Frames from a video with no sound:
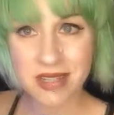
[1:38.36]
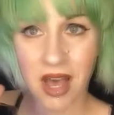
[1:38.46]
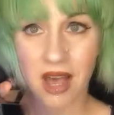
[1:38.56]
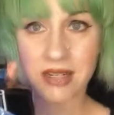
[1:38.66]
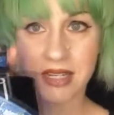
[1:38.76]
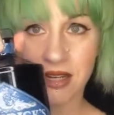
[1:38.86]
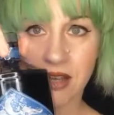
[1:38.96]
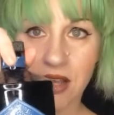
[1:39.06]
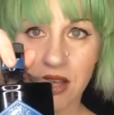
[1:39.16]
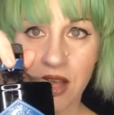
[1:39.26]
got
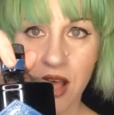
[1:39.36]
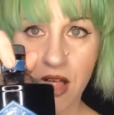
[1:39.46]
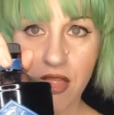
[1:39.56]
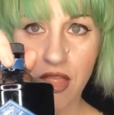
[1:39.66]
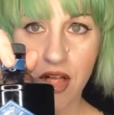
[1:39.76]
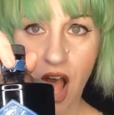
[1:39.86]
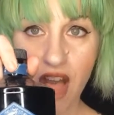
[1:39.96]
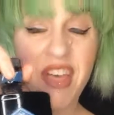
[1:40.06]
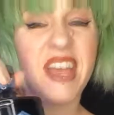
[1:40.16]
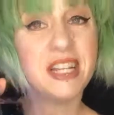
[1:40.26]

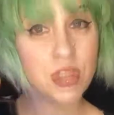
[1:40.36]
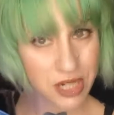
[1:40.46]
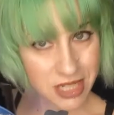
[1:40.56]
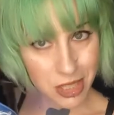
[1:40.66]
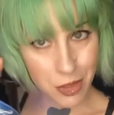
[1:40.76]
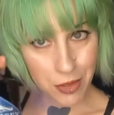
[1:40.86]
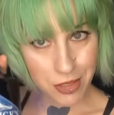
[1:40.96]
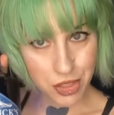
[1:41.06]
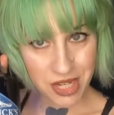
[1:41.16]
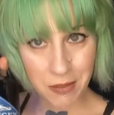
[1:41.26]
the Hendrick's Lunar
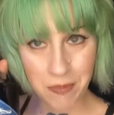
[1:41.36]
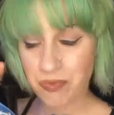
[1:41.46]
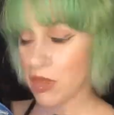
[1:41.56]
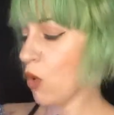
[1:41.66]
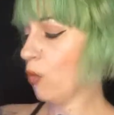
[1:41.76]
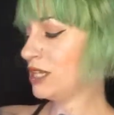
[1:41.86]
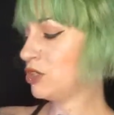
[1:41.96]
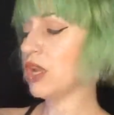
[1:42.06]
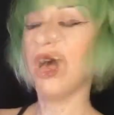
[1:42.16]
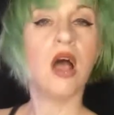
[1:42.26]
Gin,
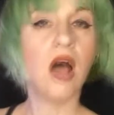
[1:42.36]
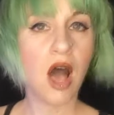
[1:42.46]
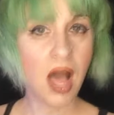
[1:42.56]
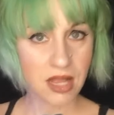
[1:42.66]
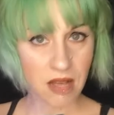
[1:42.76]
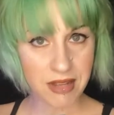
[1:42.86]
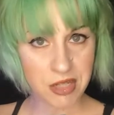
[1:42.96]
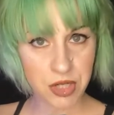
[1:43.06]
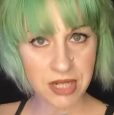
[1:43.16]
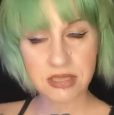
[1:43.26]
which I love
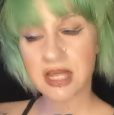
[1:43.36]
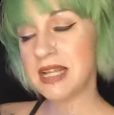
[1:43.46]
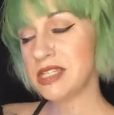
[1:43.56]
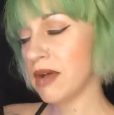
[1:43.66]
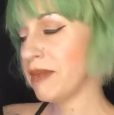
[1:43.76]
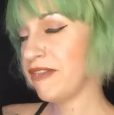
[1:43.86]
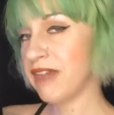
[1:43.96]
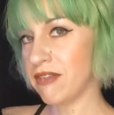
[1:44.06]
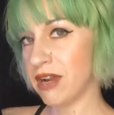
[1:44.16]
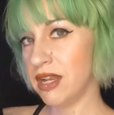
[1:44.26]
Hendrick's. It is not my
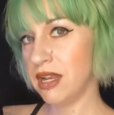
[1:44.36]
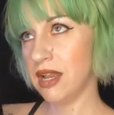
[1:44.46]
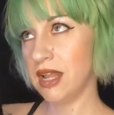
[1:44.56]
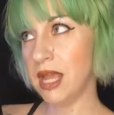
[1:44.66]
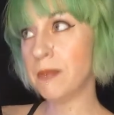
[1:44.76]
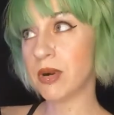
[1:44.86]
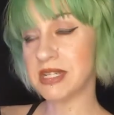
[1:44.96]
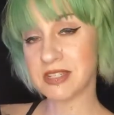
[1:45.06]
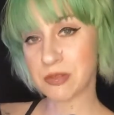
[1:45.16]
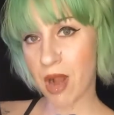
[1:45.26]
favorite.
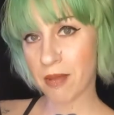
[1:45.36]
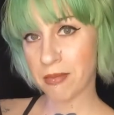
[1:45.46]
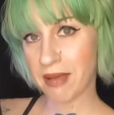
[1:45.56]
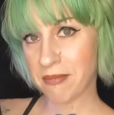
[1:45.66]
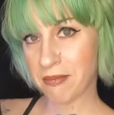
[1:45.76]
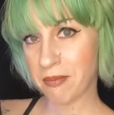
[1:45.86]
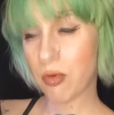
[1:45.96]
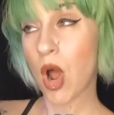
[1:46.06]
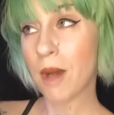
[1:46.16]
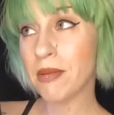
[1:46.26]
Empress is
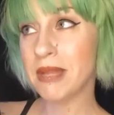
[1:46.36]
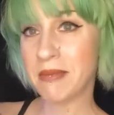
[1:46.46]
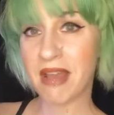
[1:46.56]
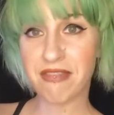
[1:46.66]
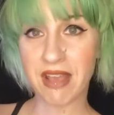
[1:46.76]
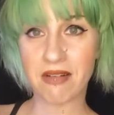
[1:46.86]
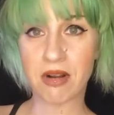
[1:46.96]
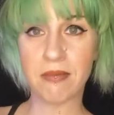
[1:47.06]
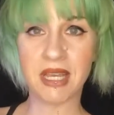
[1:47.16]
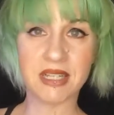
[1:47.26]
probably my
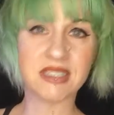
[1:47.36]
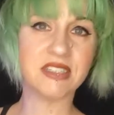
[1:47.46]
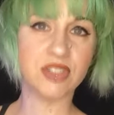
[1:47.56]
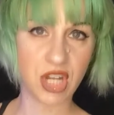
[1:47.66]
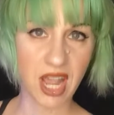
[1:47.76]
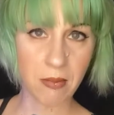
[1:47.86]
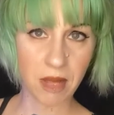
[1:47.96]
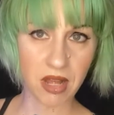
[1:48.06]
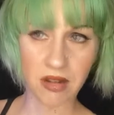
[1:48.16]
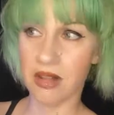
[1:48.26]
favorite because it's the giant
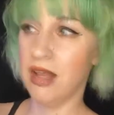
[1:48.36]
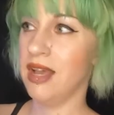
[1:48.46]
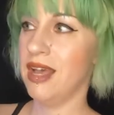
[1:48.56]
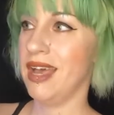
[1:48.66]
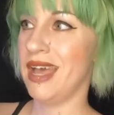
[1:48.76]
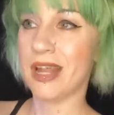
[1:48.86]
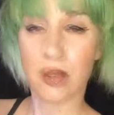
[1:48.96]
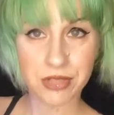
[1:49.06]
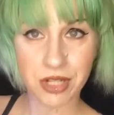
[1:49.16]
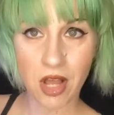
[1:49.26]
bottle and it
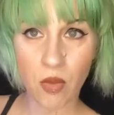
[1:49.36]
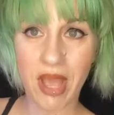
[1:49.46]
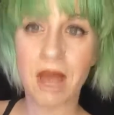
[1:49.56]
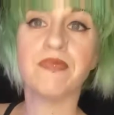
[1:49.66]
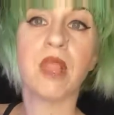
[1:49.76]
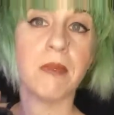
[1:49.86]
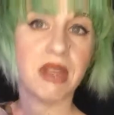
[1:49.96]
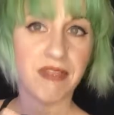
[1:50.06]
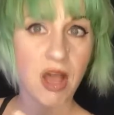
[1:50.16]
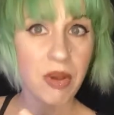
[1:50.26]
goes a long way. But
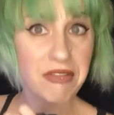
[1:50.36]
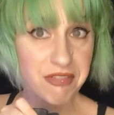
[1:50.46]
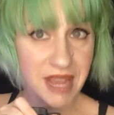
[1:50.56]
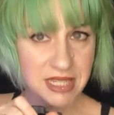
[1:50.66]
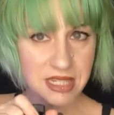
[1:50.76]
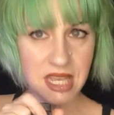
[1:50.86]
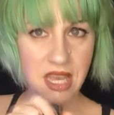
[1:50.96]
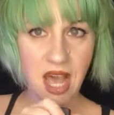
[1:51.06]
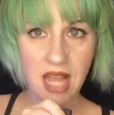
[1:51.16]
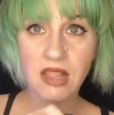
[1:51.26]
if I went fancy,
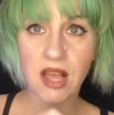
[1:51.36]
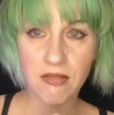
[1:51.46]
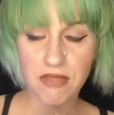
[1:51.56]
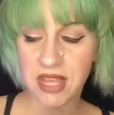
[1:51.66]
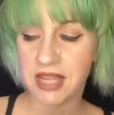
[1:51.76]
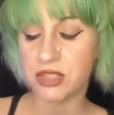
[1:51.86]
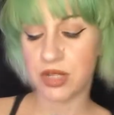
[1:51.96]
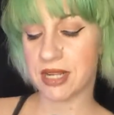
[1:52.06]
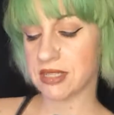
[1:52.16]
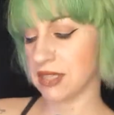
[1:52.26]
I love the
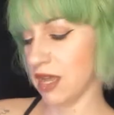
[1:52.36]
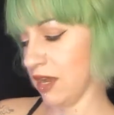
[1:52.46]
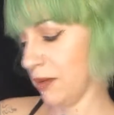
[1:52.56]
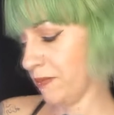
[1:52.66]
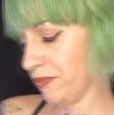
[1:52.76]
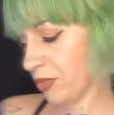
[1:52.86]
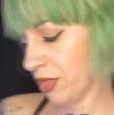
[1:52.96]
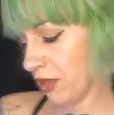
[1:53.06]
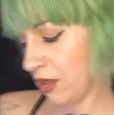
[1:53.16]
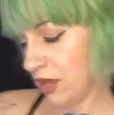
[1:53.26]
Hendrick's
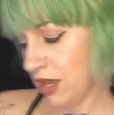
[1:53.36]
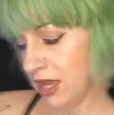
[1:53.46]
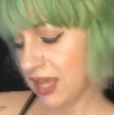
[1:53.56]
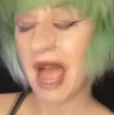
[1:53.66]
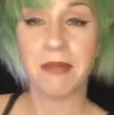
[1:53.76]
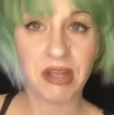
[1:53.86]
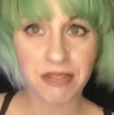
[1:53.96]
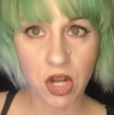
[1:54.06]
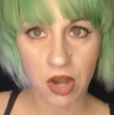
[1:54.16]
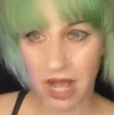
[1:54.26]
Cabinet of
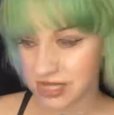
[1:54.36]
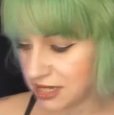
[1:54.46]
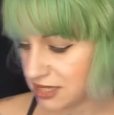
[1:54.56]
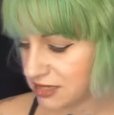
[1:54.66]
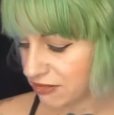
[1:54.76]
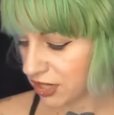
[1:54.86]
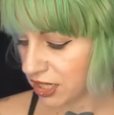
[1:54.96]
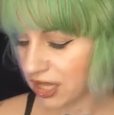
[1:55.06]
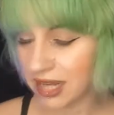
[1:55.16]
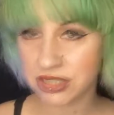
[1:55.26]
Curiosities, different
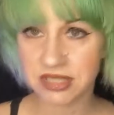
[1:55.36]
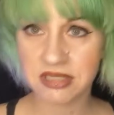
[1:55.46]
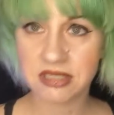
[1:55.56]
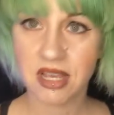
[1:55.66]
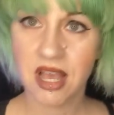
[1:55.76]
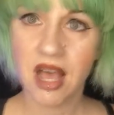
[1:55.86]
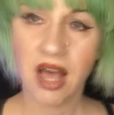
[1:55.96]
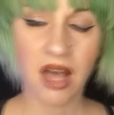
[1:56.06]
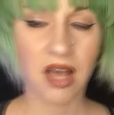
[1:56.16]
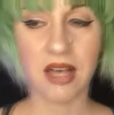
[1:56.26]
collections.
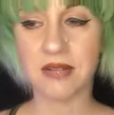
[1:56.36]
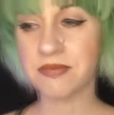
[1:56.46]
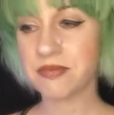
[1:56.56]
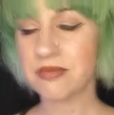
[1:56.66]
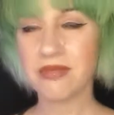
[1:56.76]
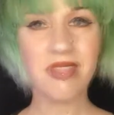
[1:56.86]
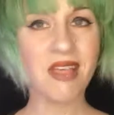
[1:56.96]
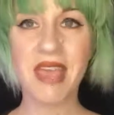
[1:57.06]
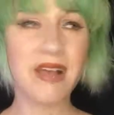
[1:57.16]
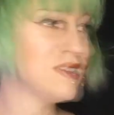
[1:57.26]

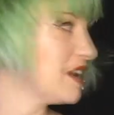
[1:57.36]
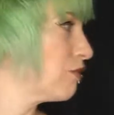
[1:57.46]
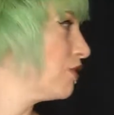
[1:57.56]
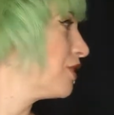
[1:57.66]
They have several